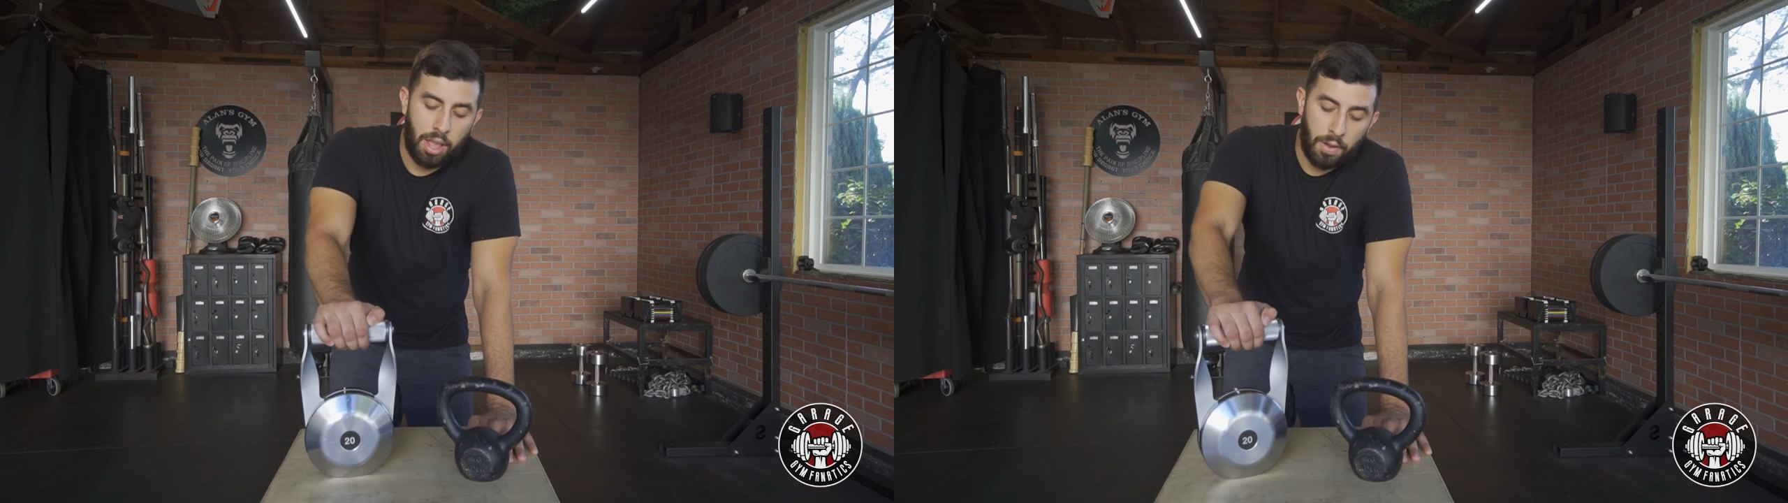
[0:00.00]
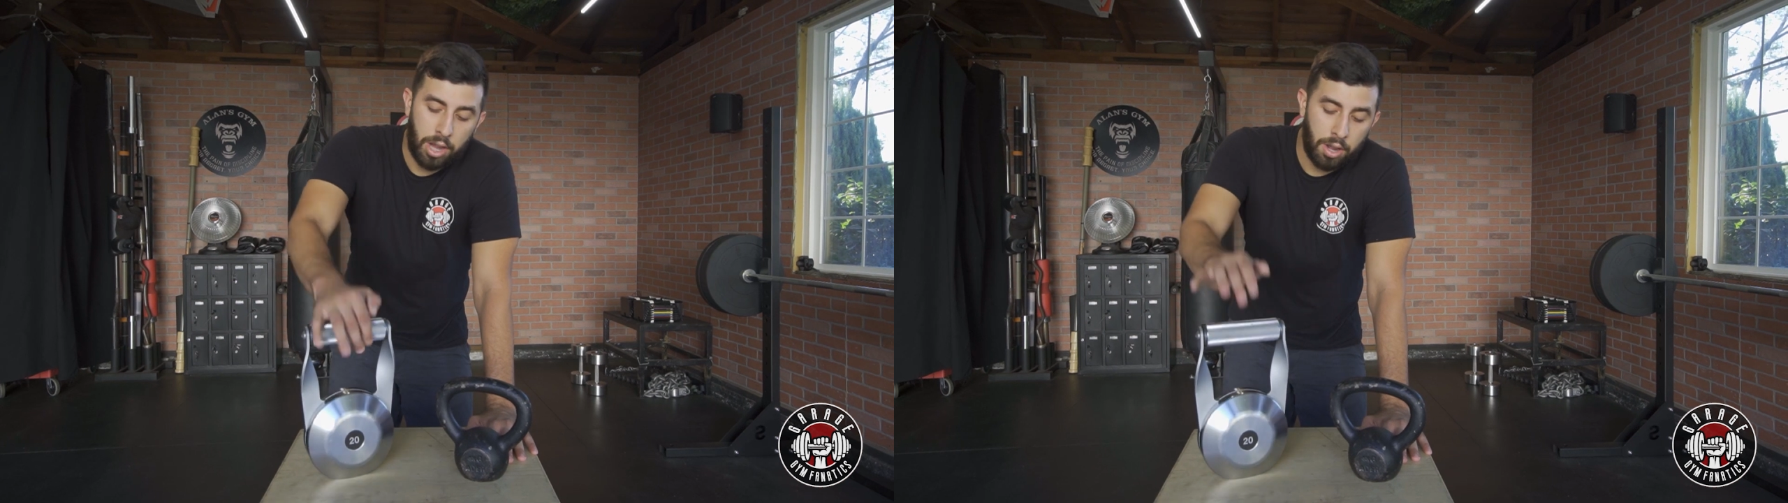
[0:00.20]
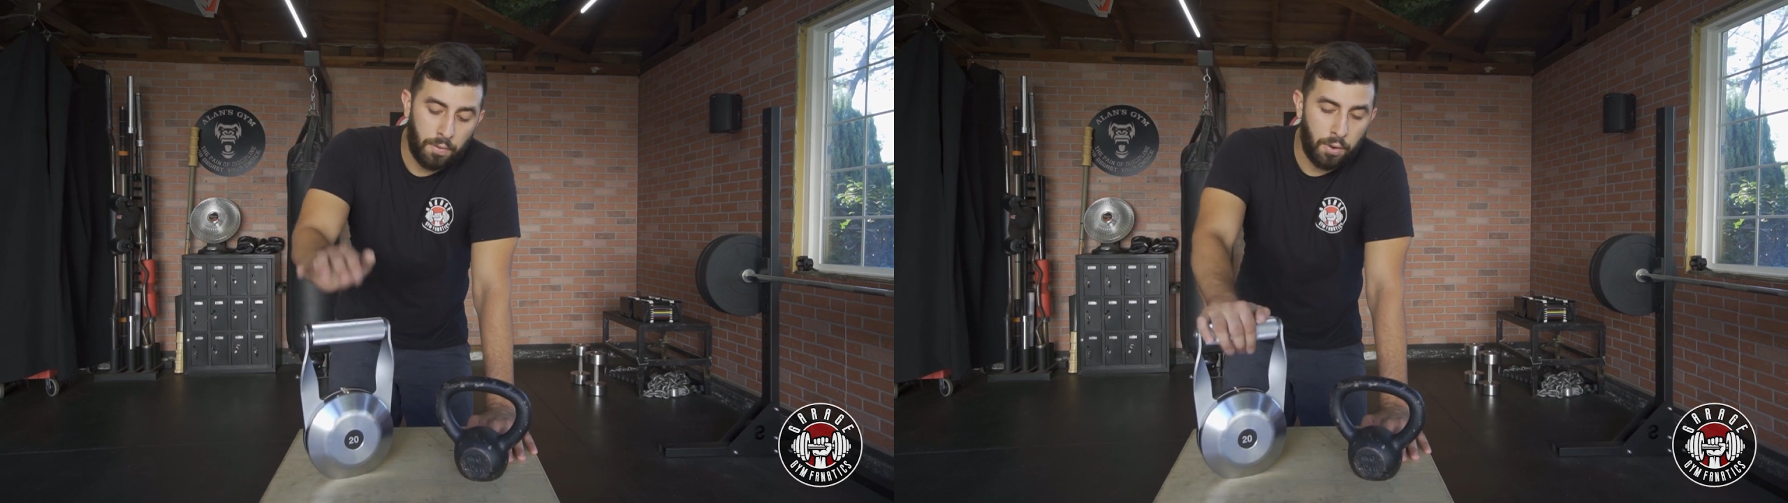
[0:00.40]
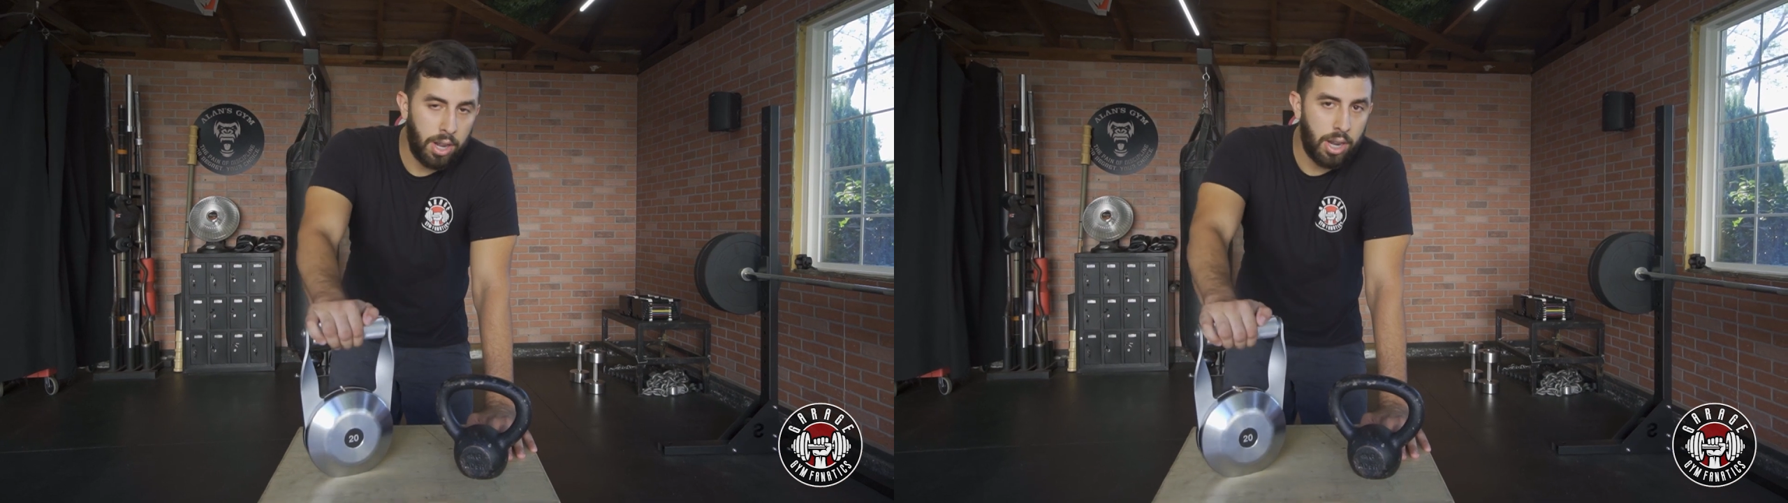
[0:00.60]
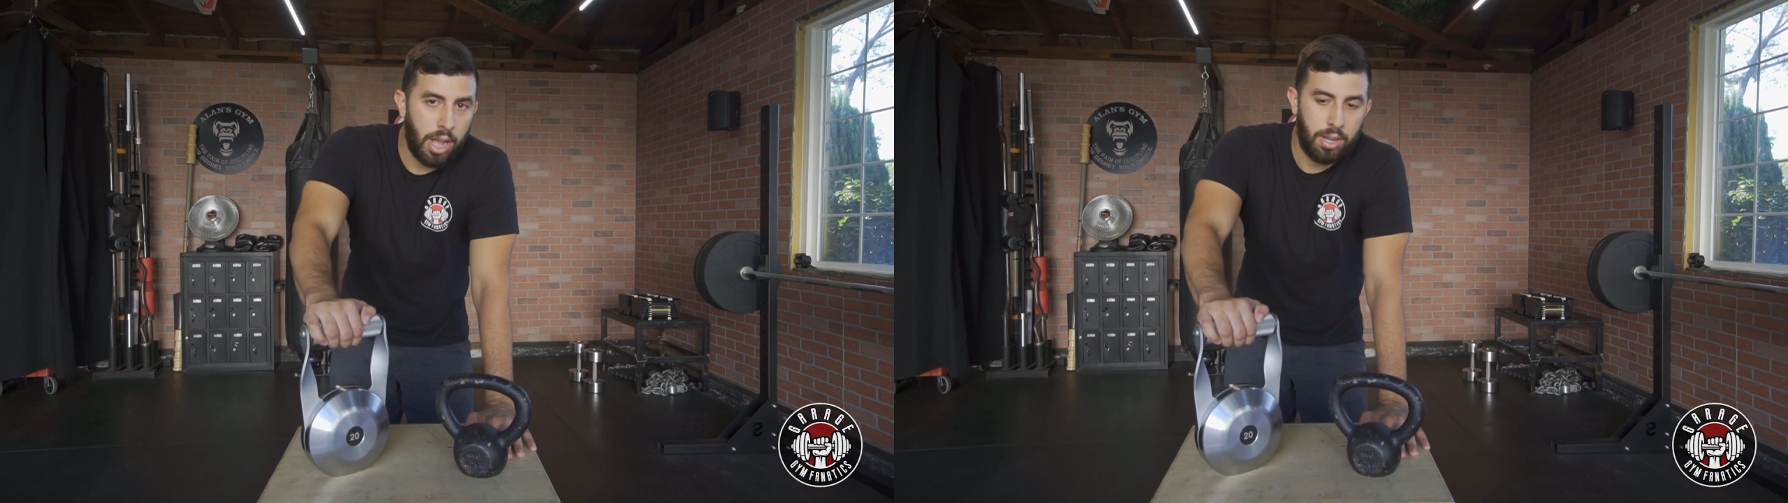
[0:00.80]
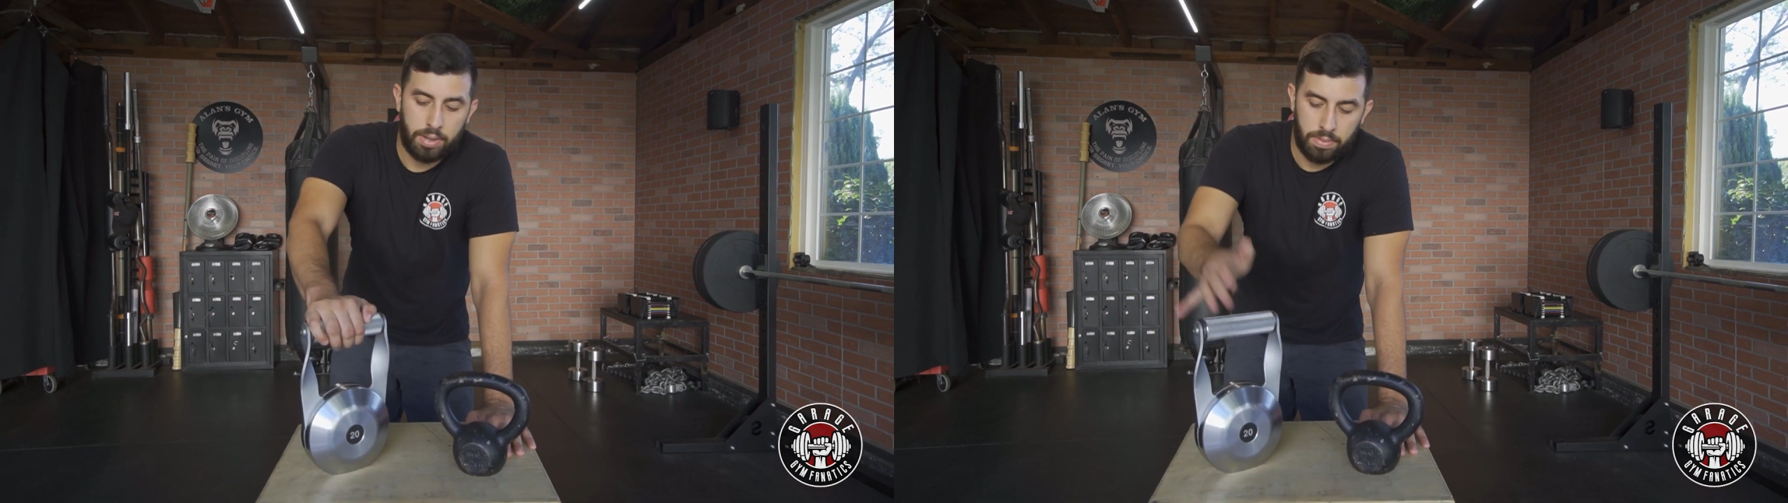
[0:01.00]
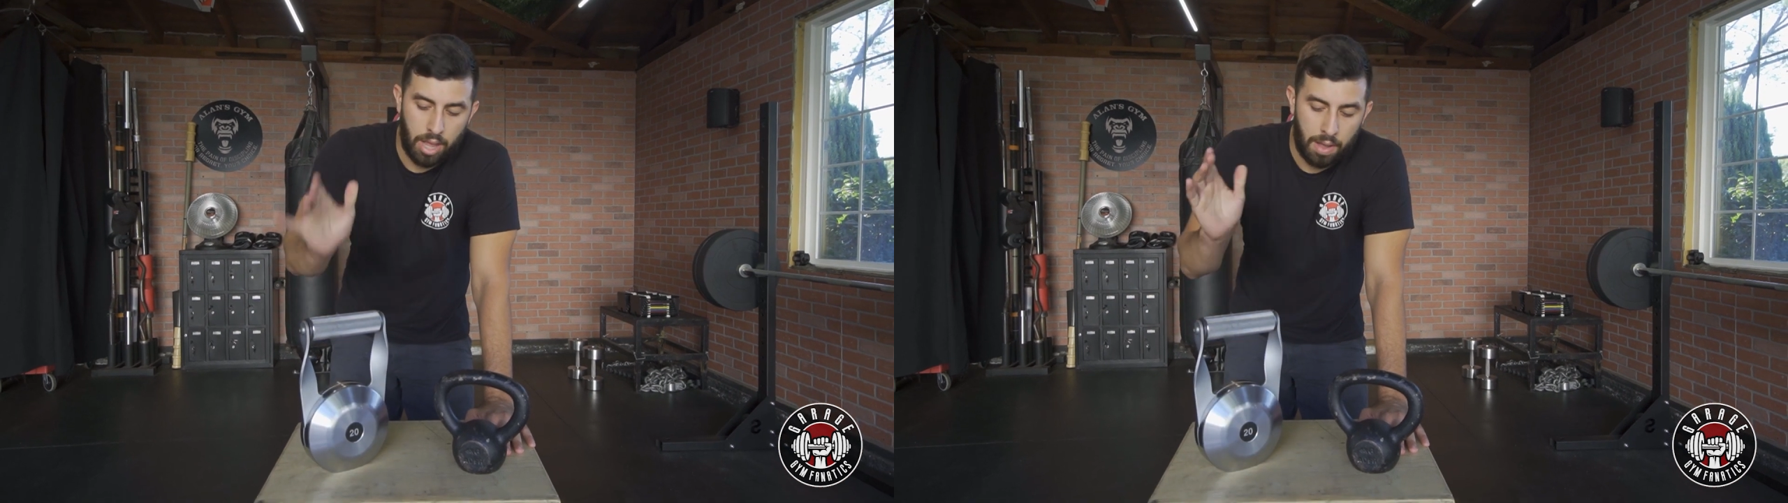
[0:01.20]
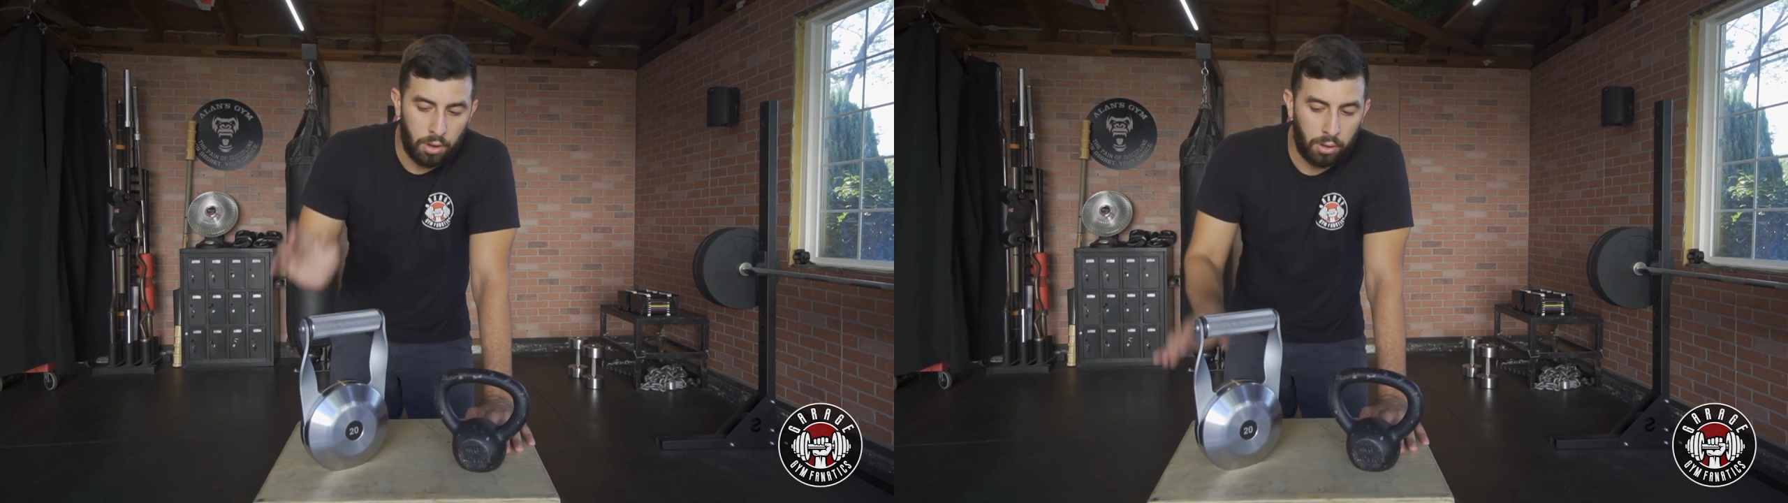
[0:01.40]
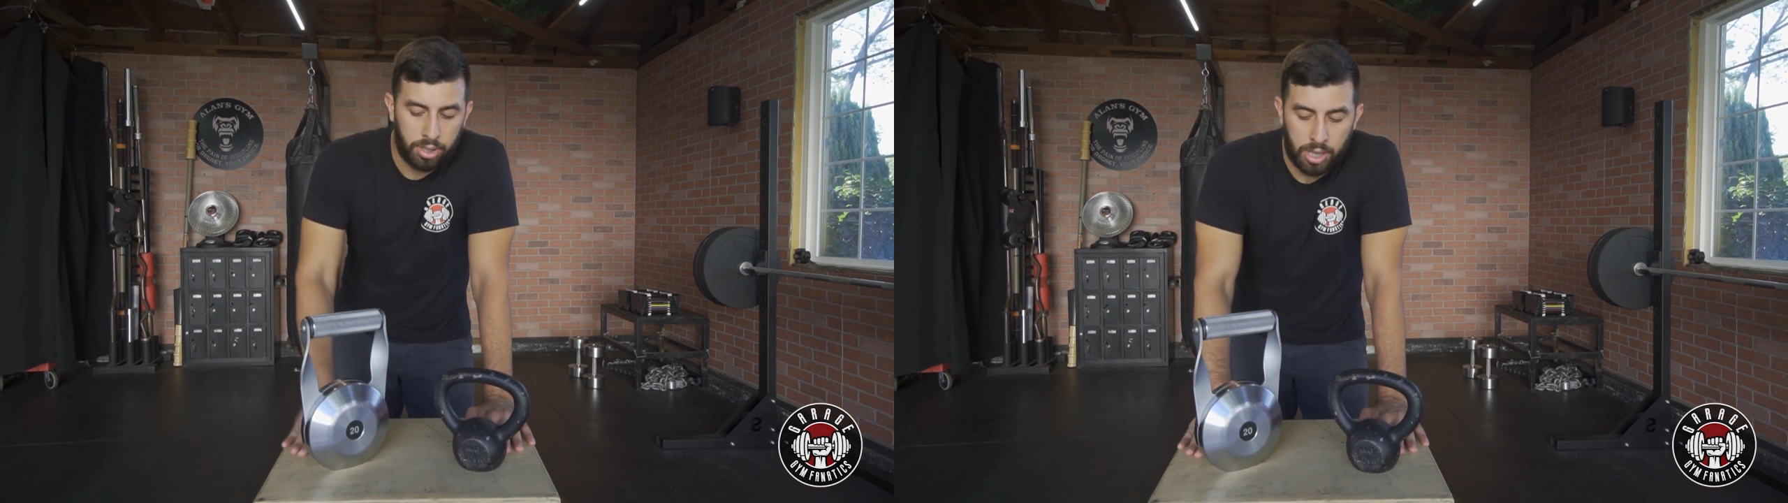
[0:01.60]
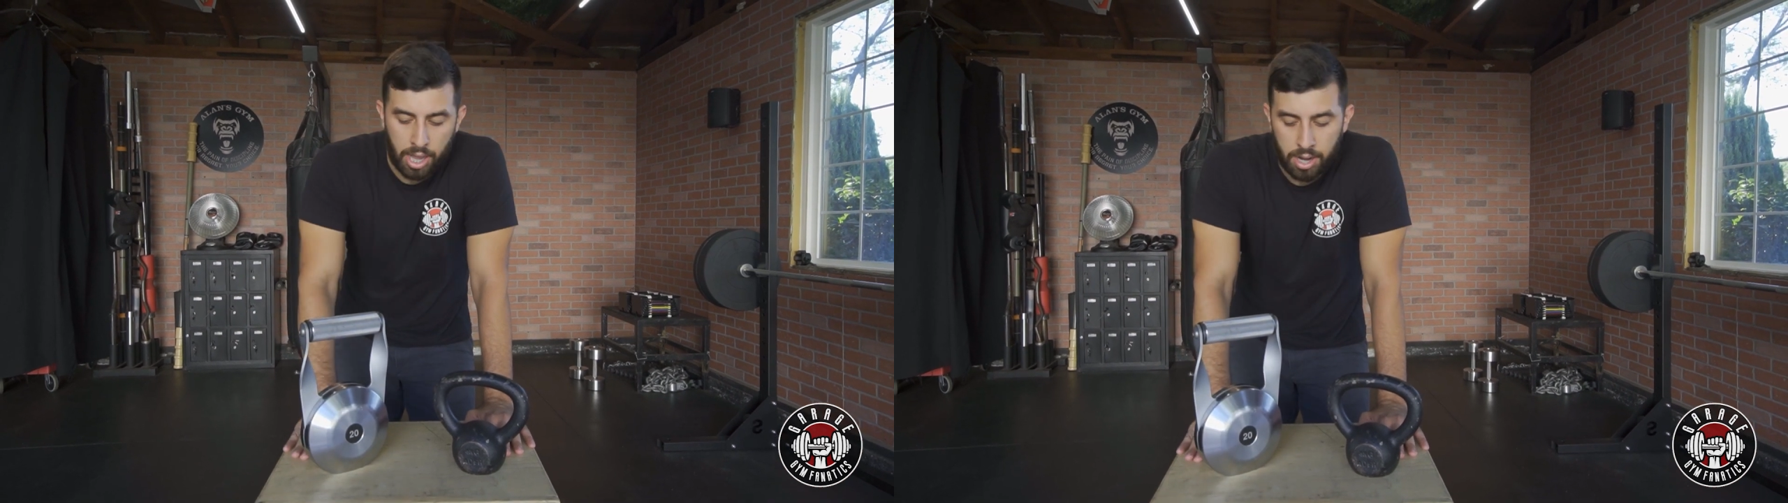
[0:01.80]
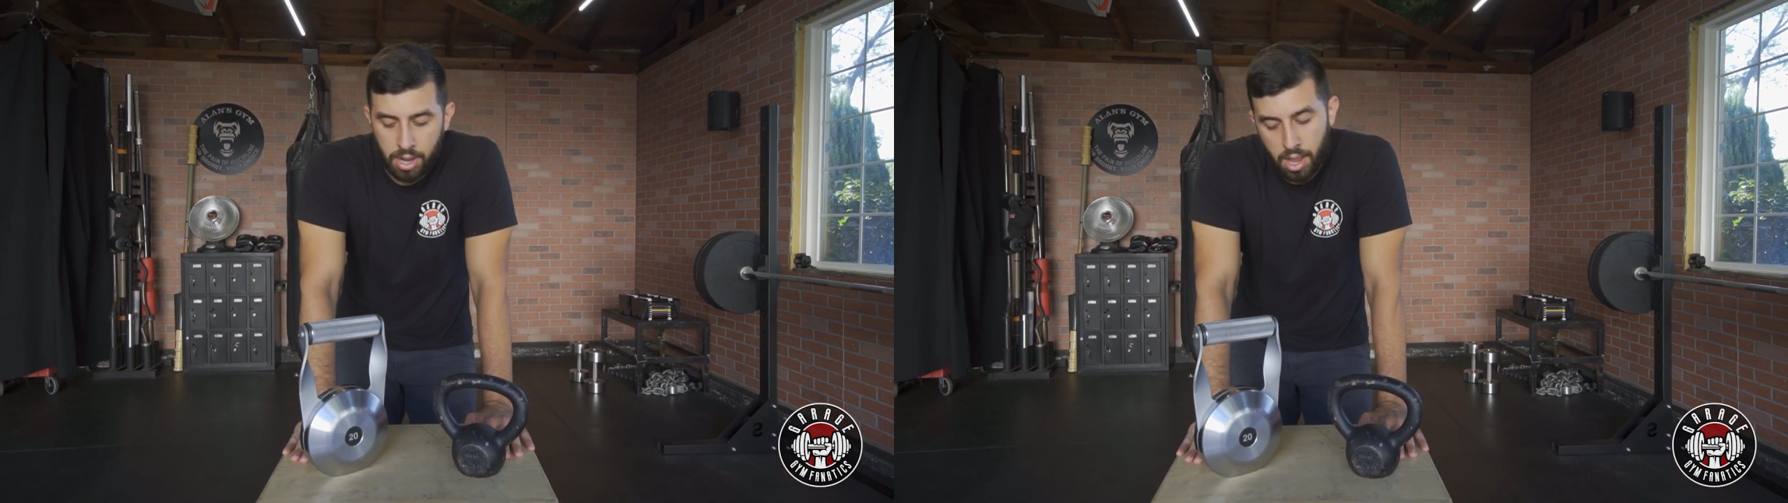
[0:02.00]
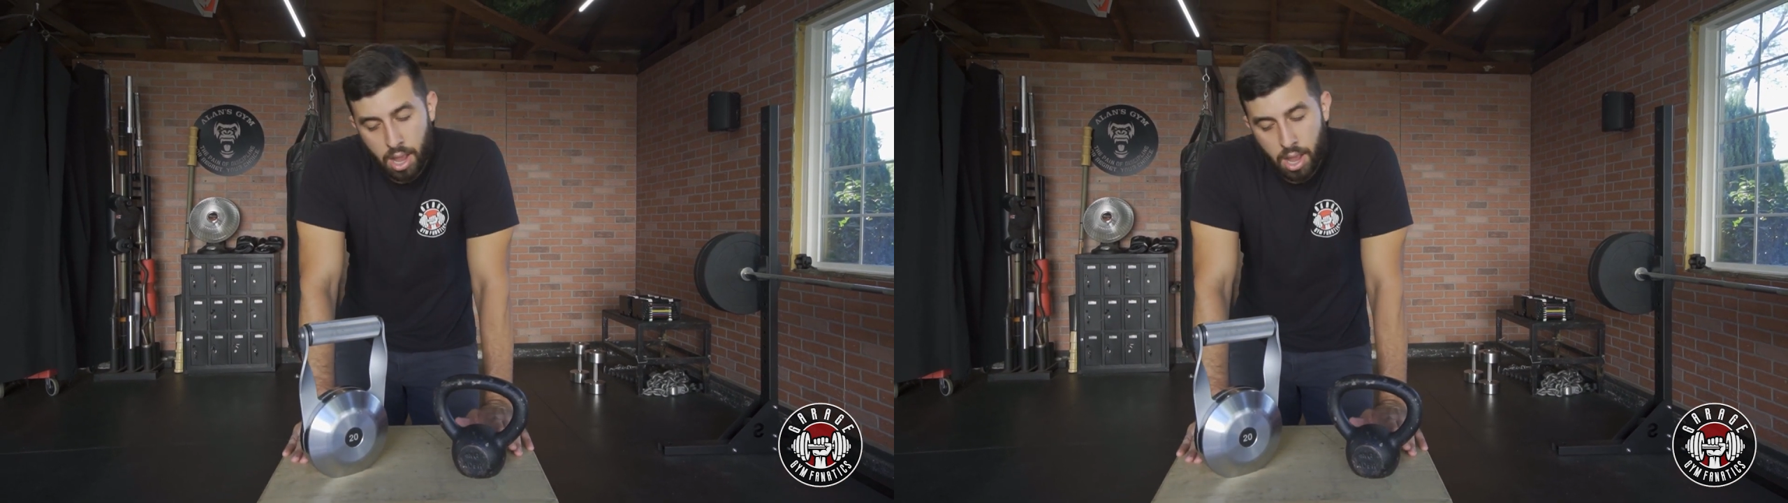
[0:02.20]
If I could afford it, I'd have a whole set,